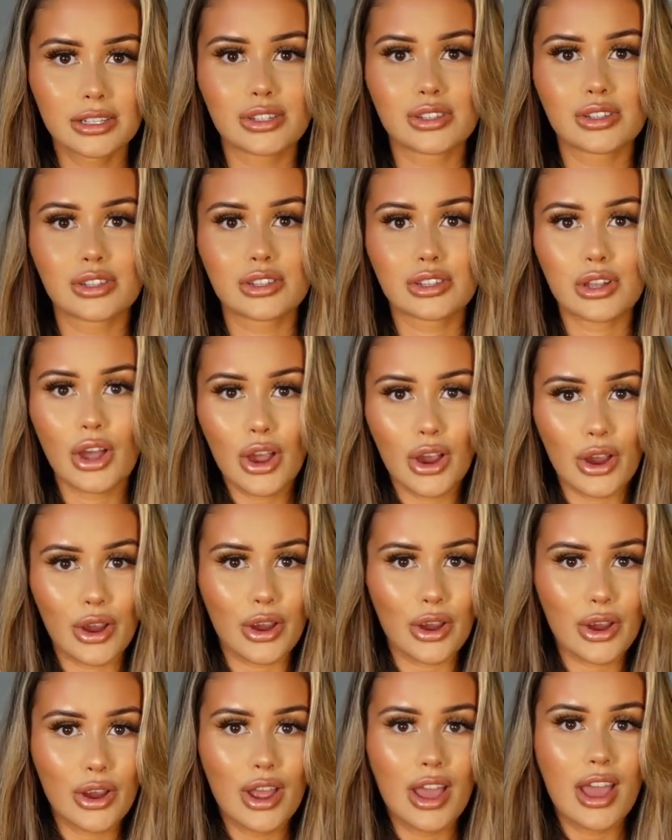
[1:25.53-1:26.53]

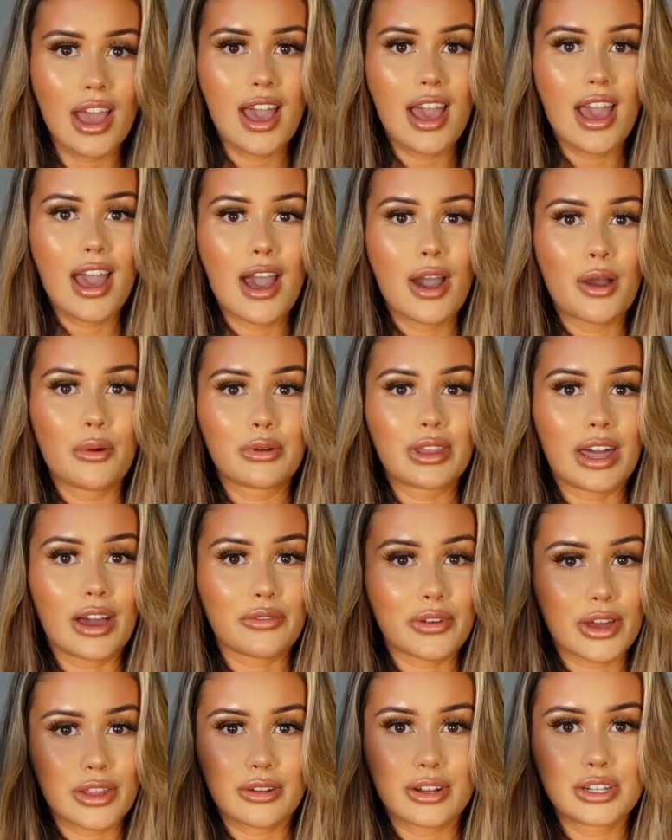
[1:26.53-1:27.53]
So without
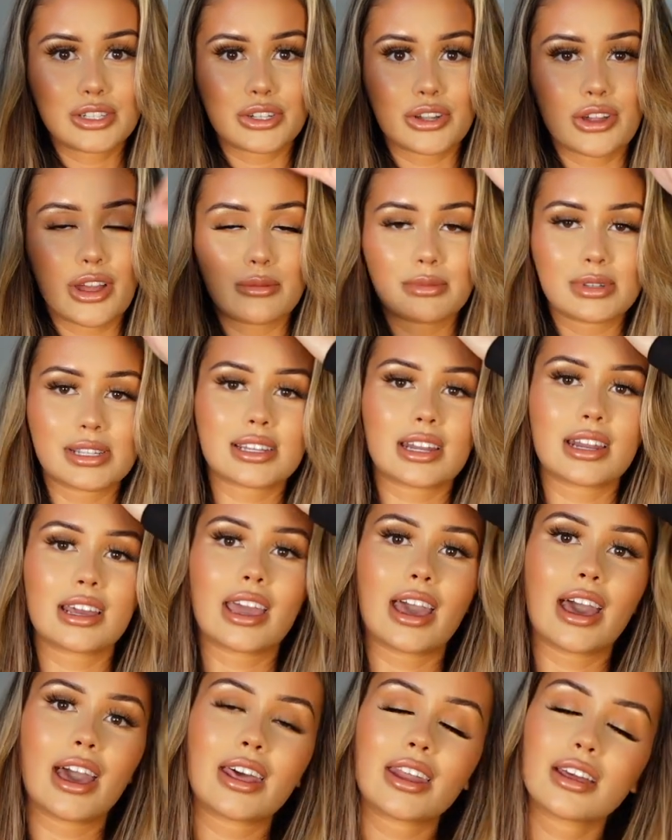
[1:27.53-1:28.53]
further ado, I'm just gonna
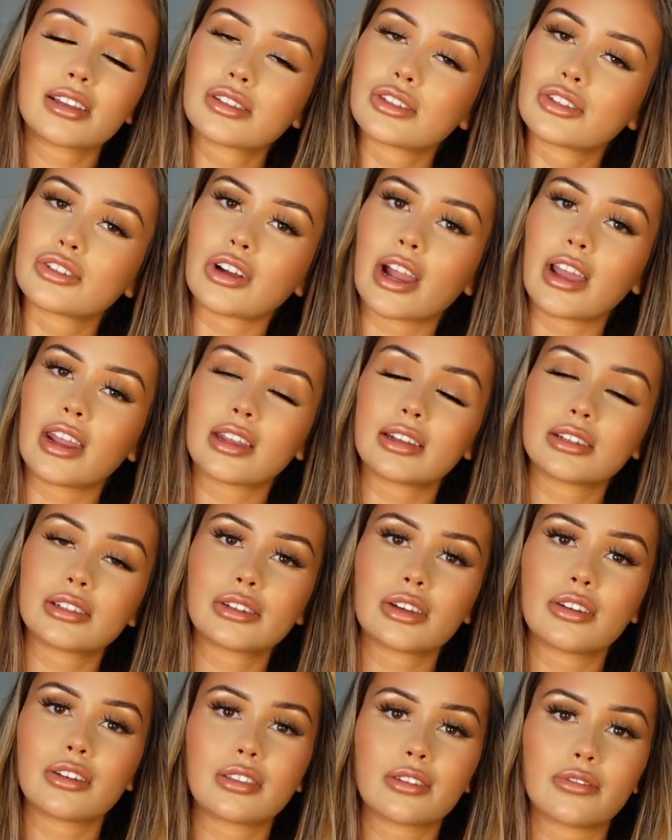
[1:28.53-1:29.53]
get straight
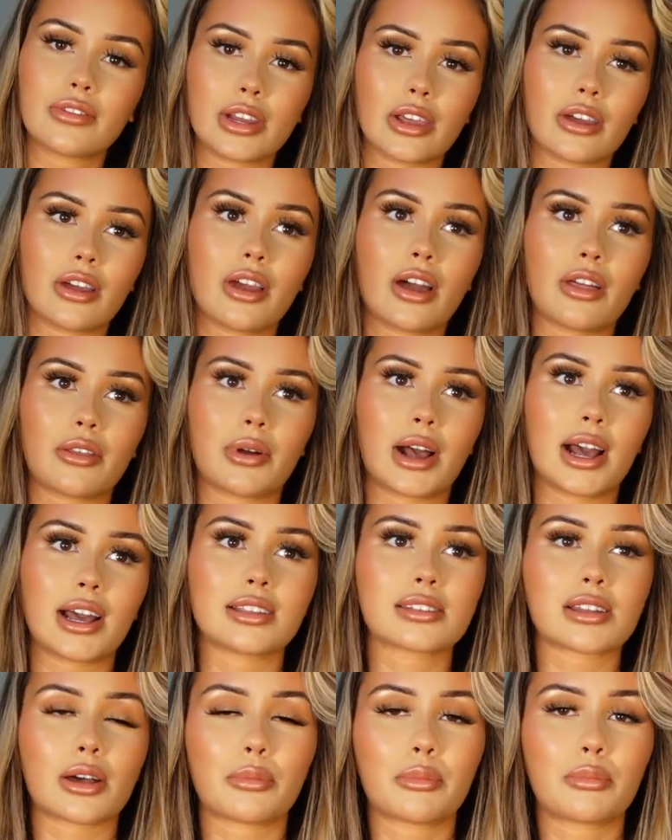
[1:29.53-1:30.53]
into the video.
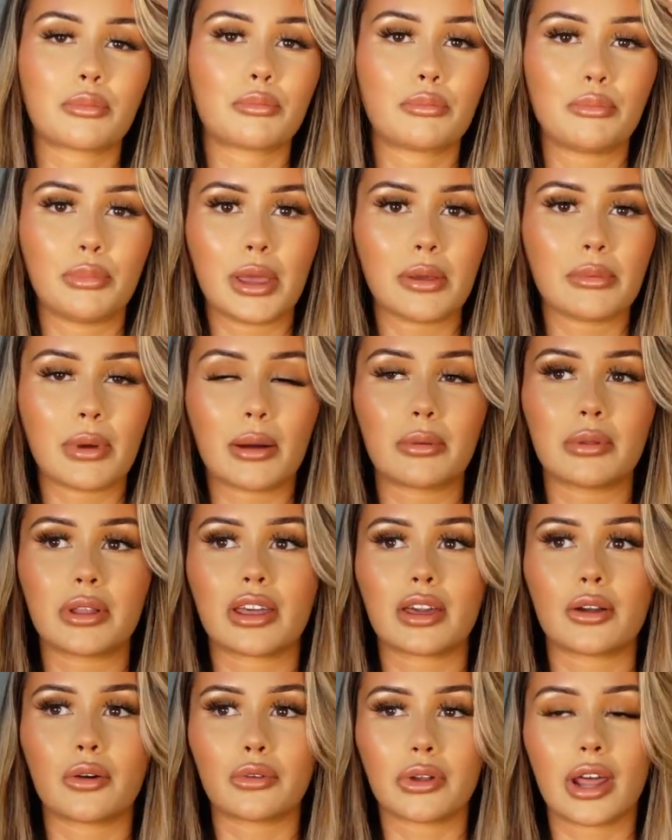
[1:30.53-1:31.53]
Otherwise, I'll be
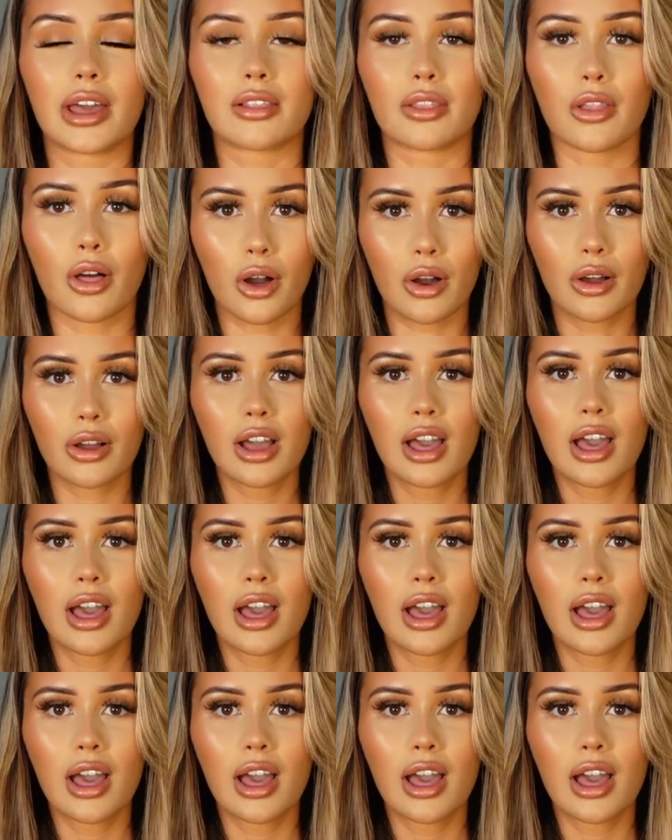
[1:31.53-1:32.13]
babbling all day long.